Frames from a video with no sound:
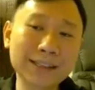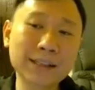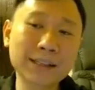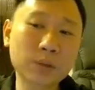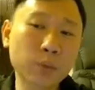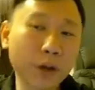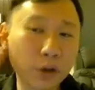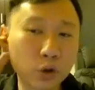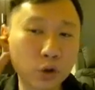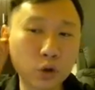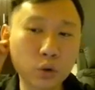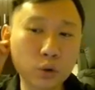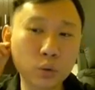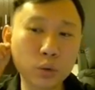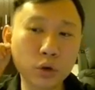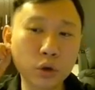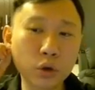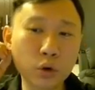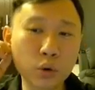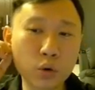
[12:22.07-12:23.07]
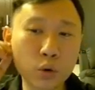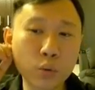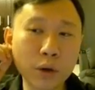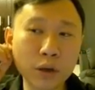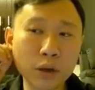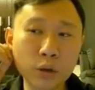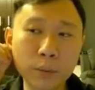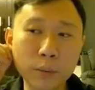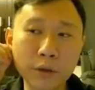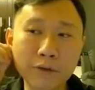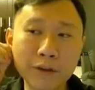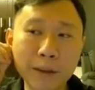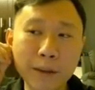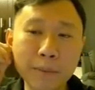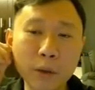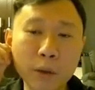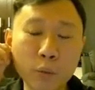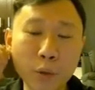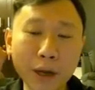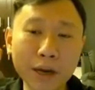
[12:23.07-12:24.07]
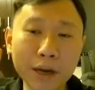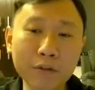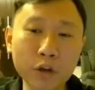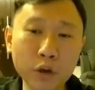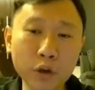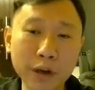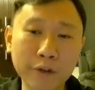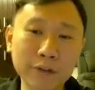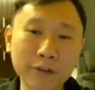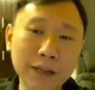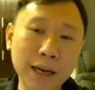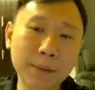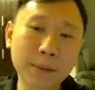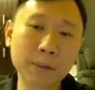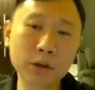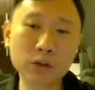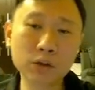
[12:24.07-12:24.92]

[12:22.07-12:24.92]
is what you want to be farming whenever you have time.